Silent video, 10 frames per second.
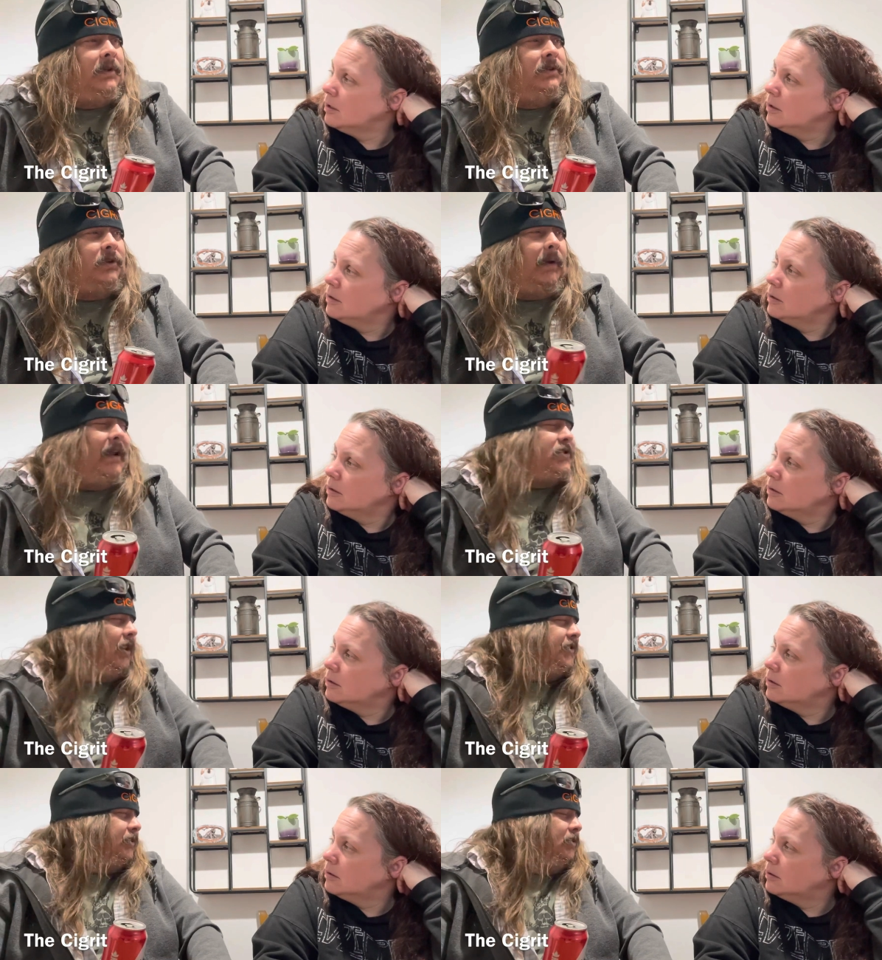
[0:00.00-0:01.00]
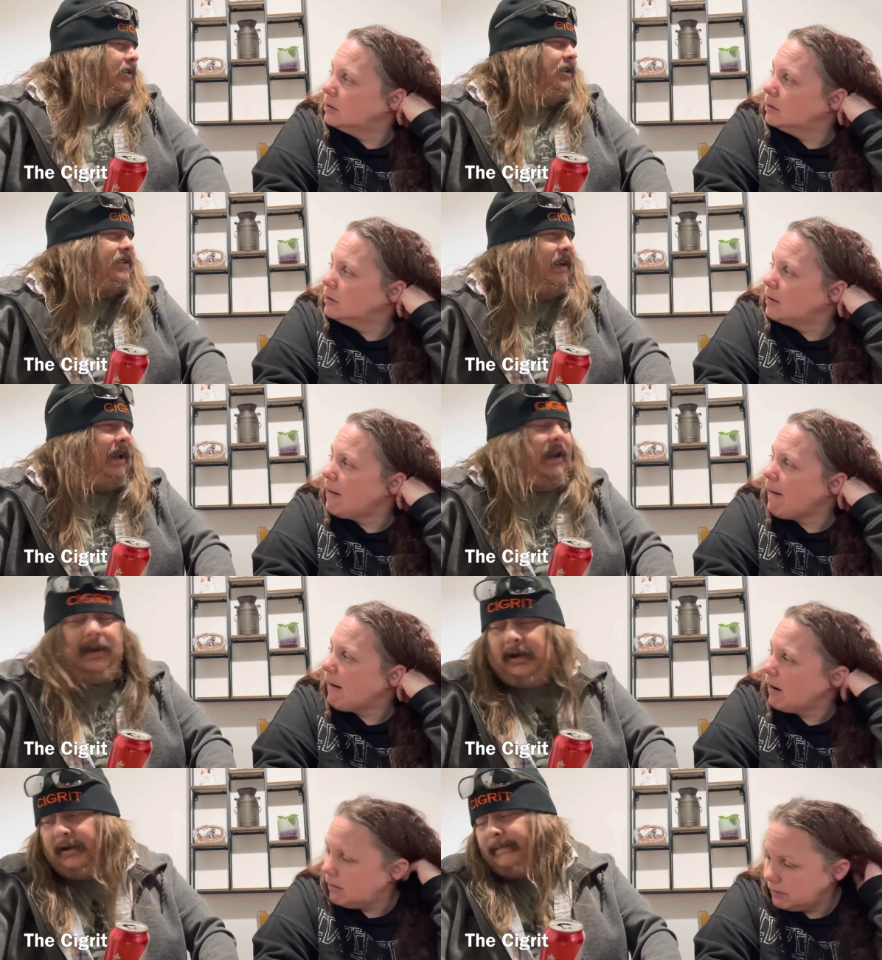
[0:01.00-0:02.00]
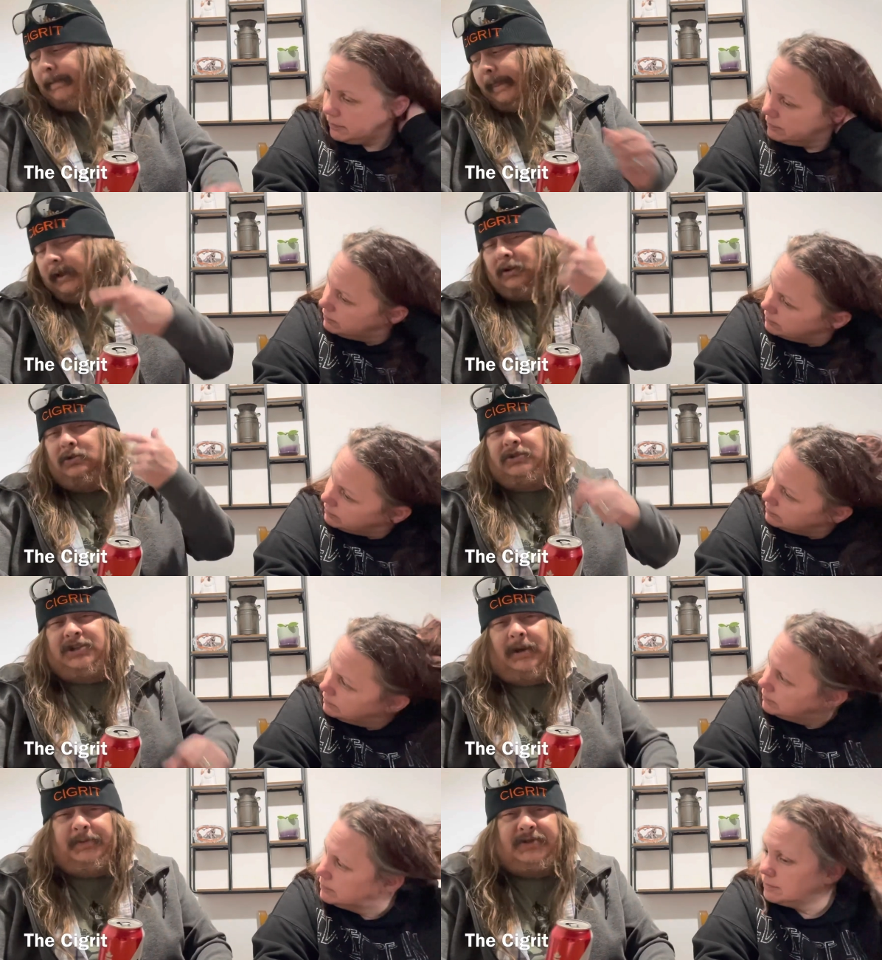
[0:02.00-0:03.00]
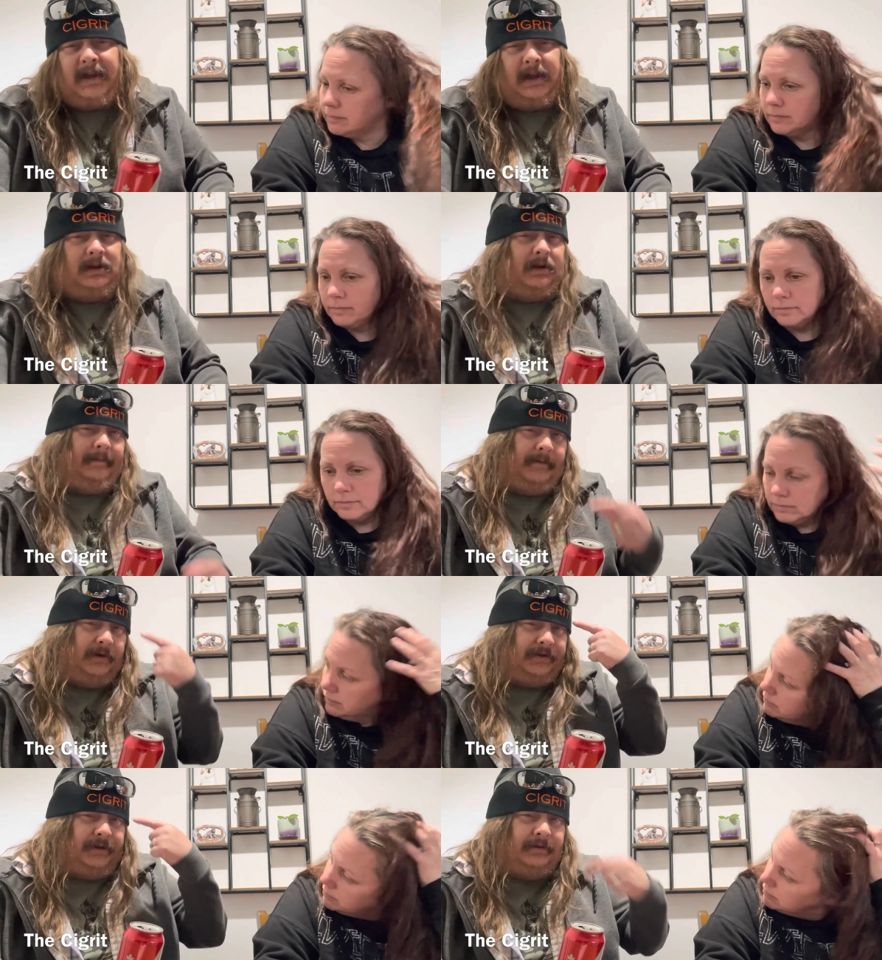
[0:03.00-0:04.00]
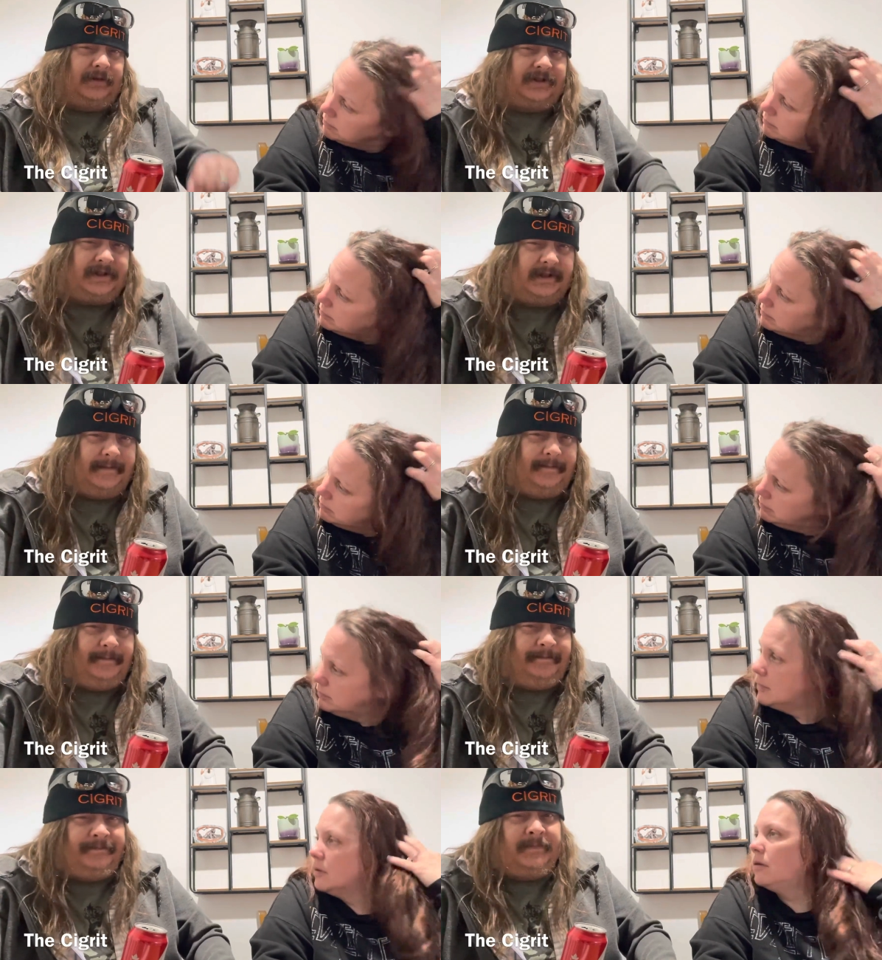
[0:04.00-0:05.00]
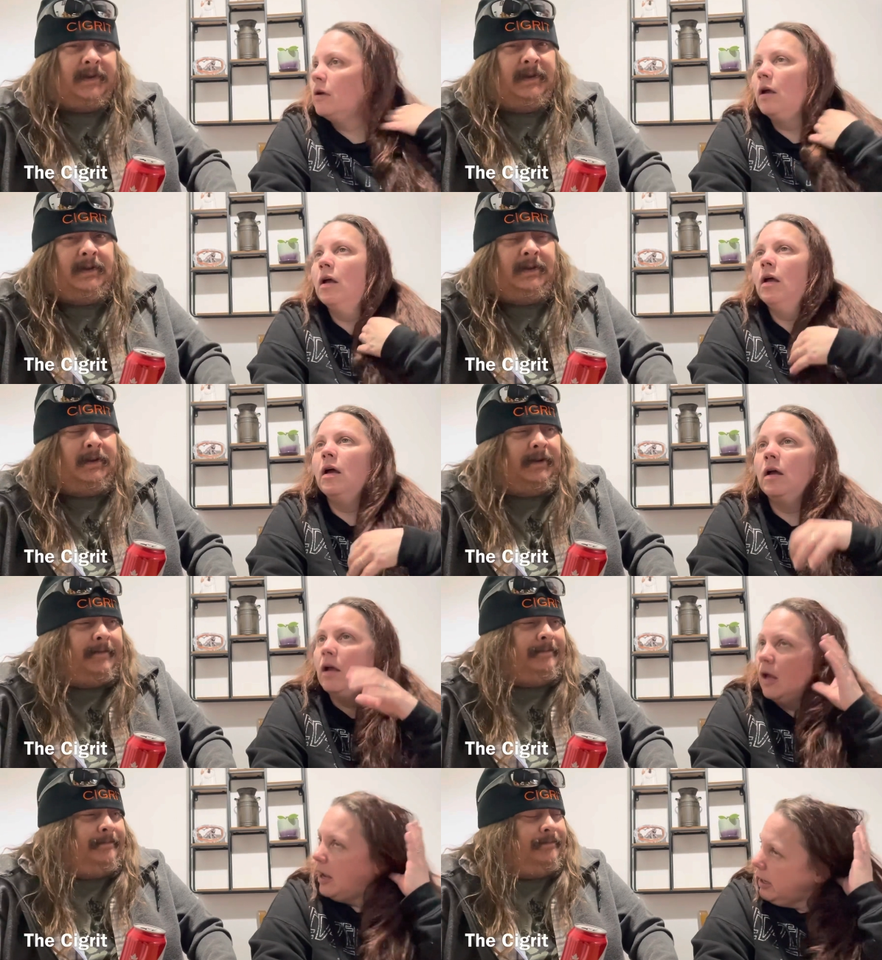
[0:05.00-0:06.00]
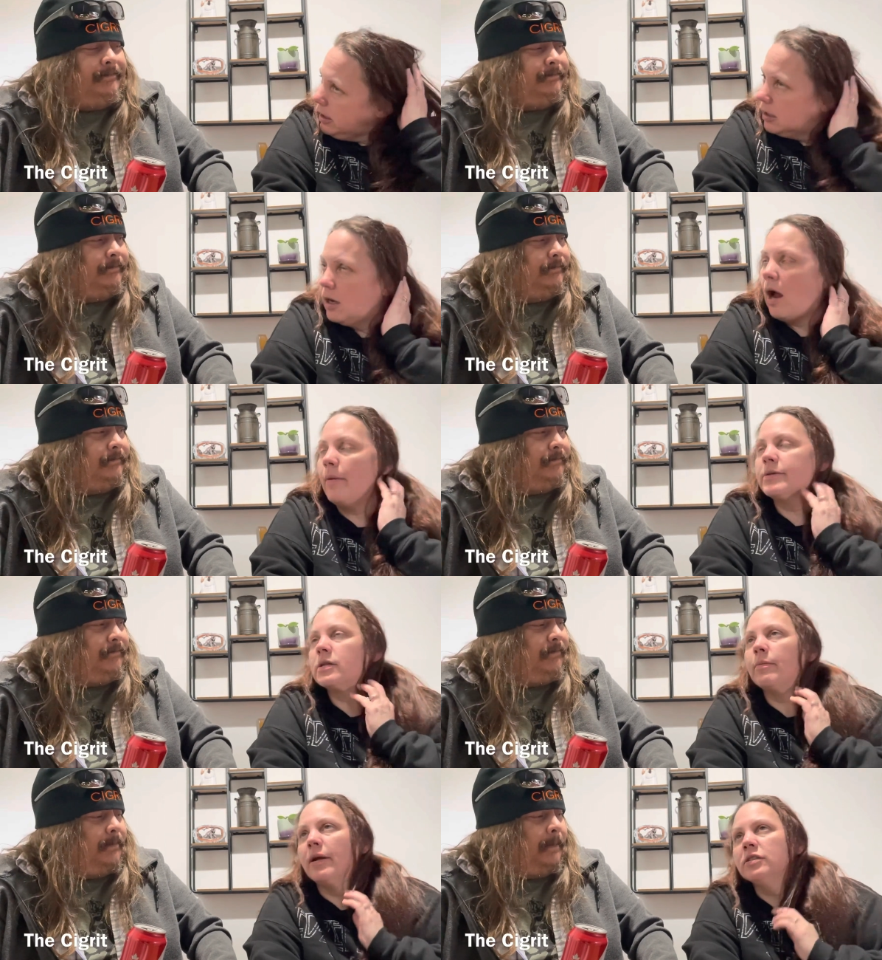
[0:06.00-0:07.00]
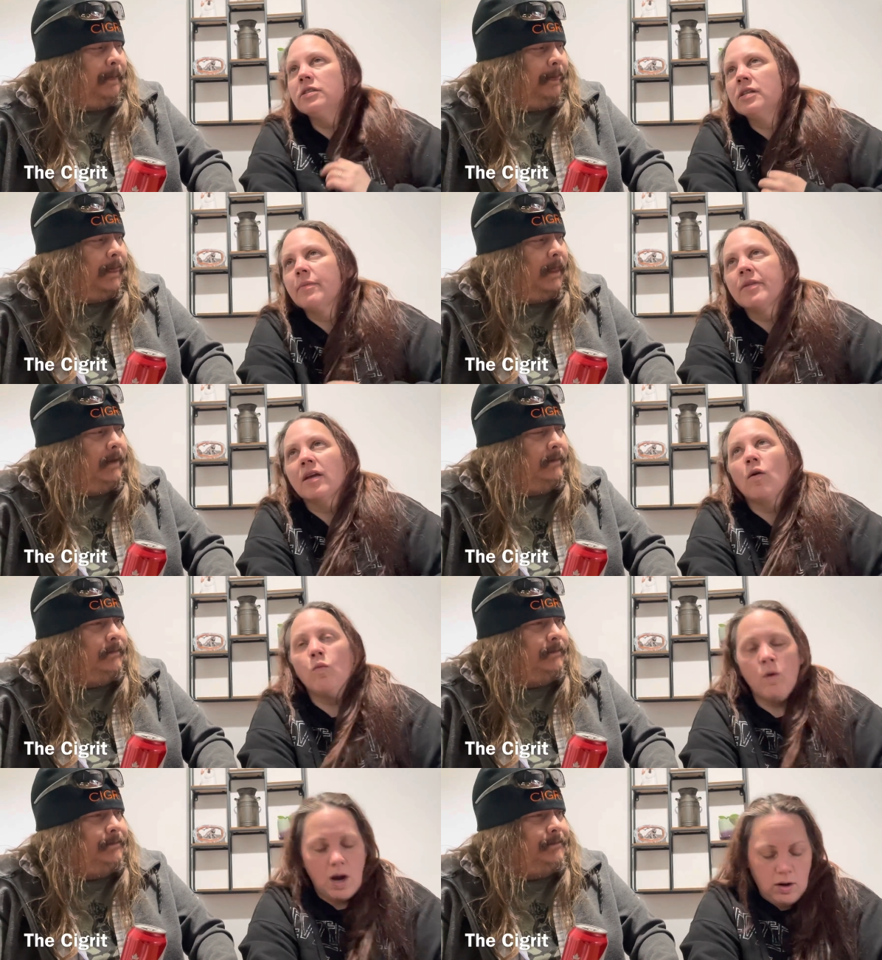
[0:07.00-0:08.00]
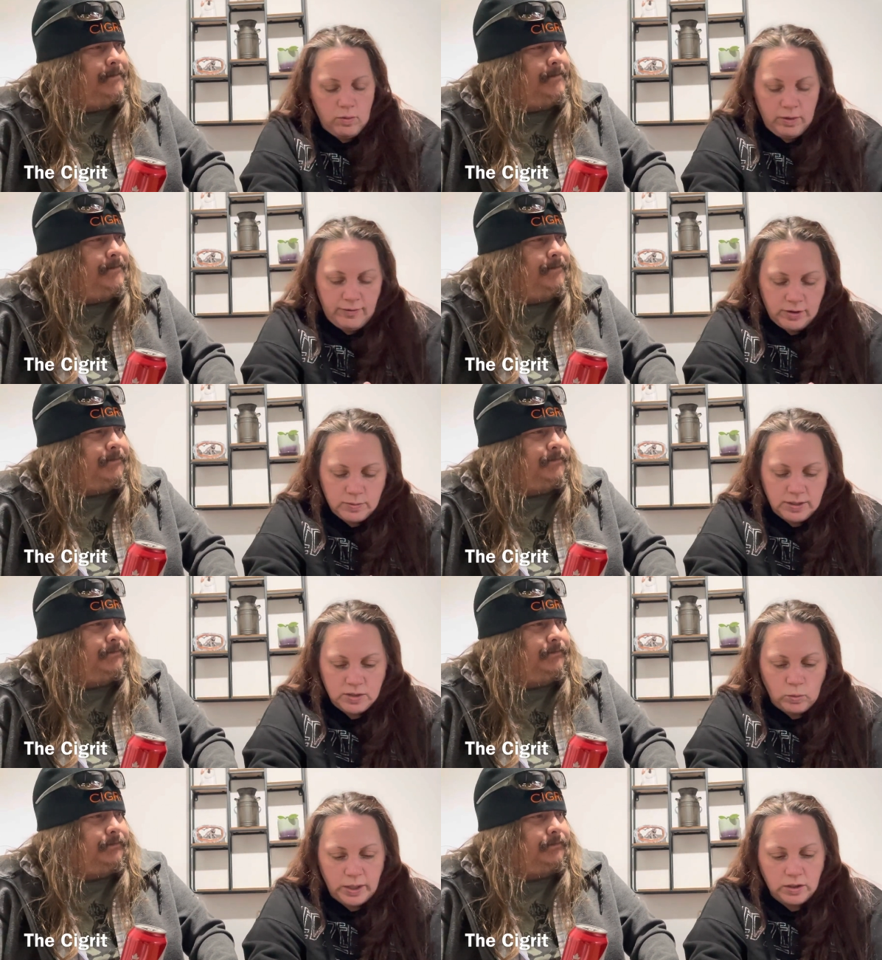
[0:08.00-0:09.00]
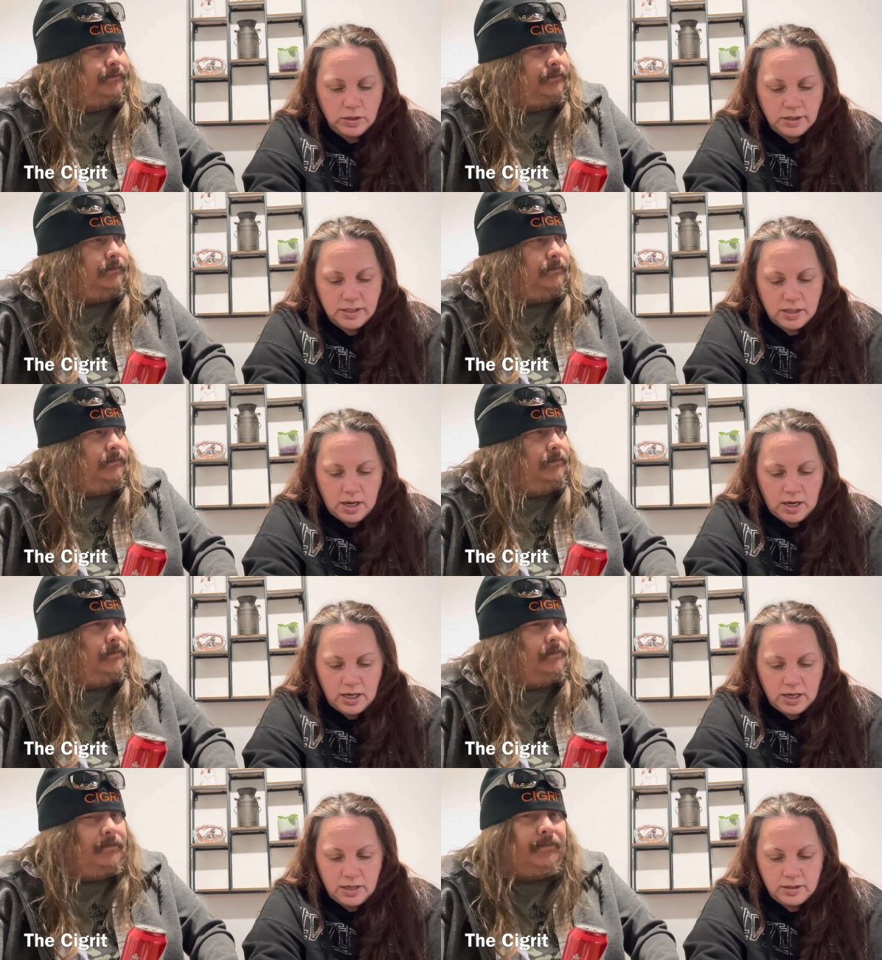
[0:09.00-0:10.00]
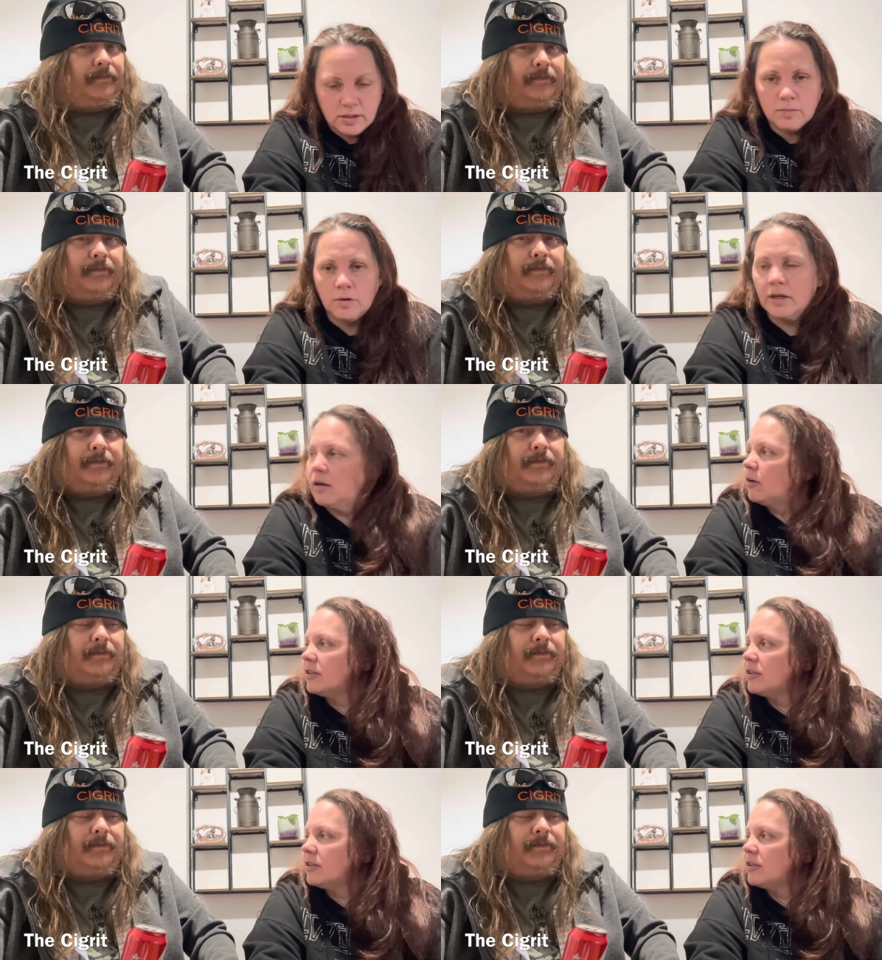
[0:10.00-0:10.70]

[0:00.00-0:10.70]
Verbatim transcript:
Speaker 1: So anyway, that's all new here today. New chips and new toques.
Speaker 2: Hey, I was gonna mention something. Well, we first went to Winners uh, this morning or